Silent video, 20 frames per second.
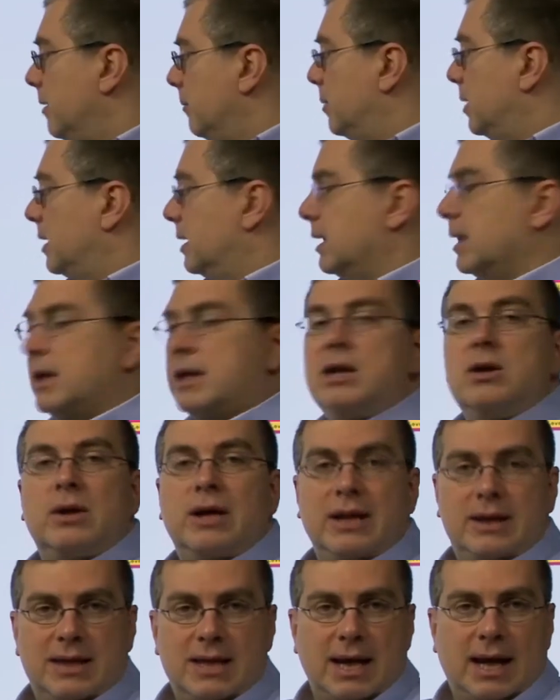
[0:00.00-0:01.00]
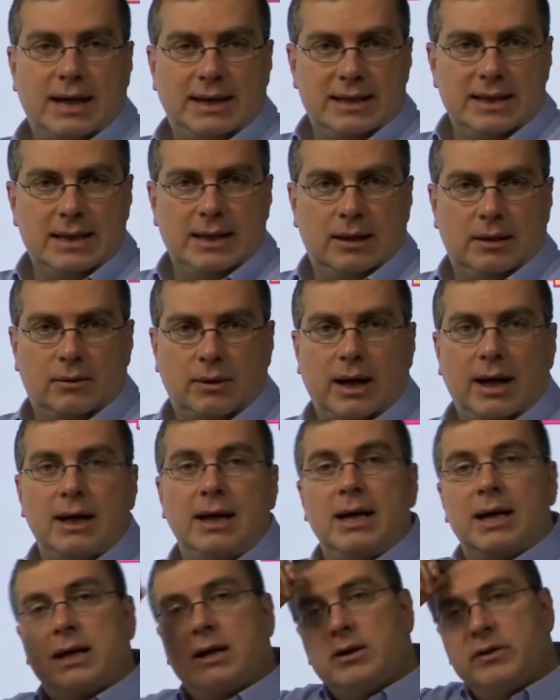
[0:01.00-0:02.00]
But you get the idea,
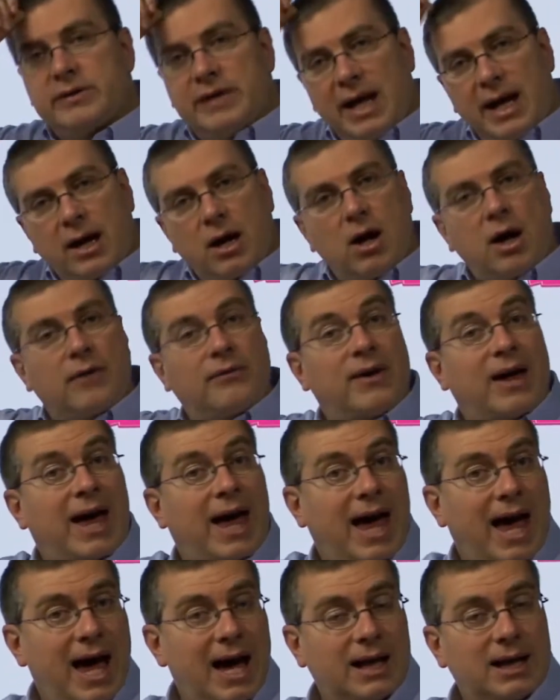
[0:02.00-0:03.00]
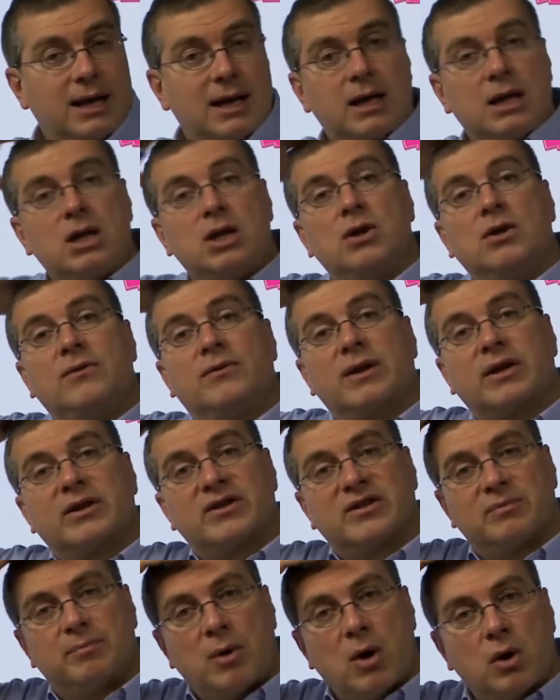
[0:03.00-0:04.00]
right? You take off a hat, you've
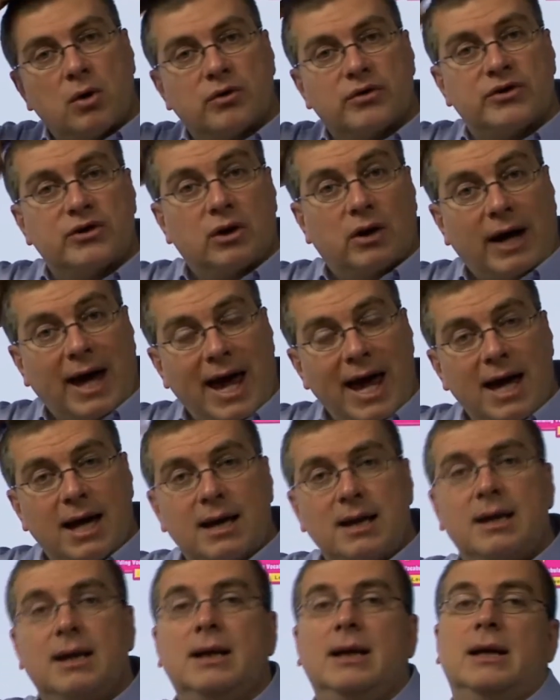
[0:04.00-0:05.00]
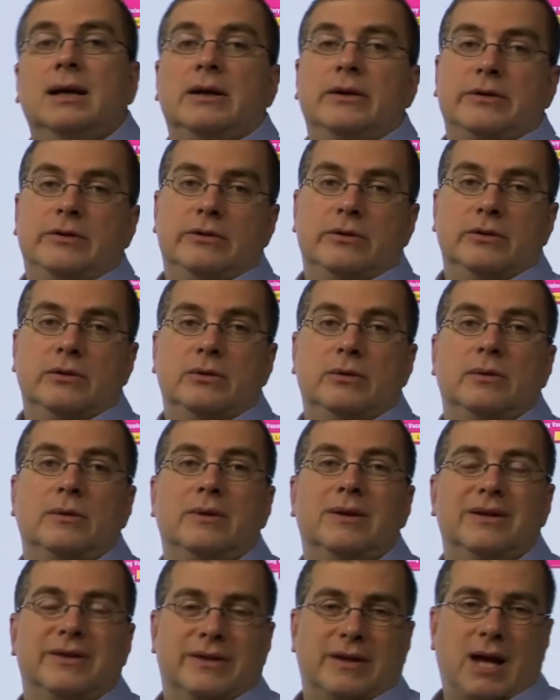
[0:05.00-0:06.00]
exposed your head to
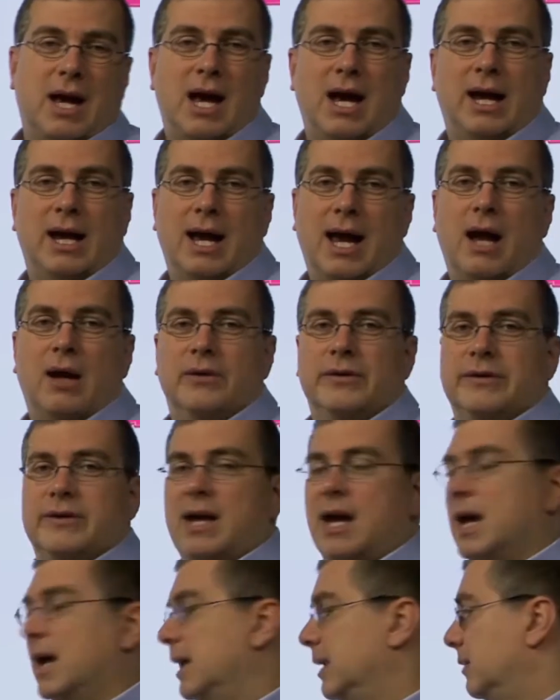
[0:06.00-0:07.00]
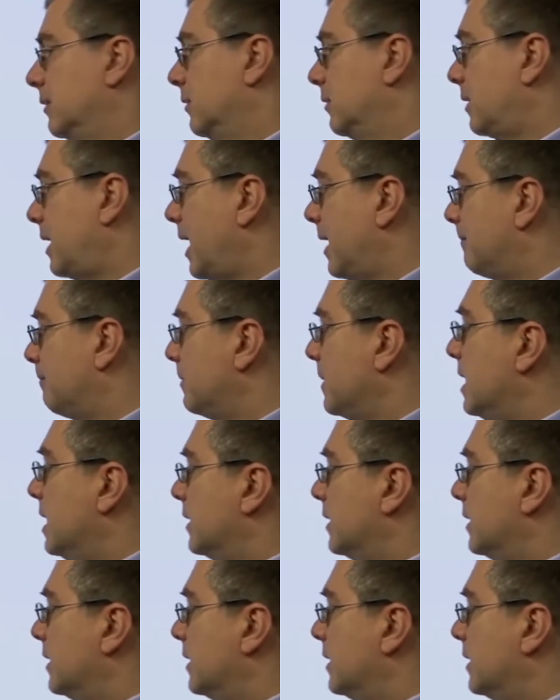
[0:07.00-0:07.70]
the sky outside. Okay?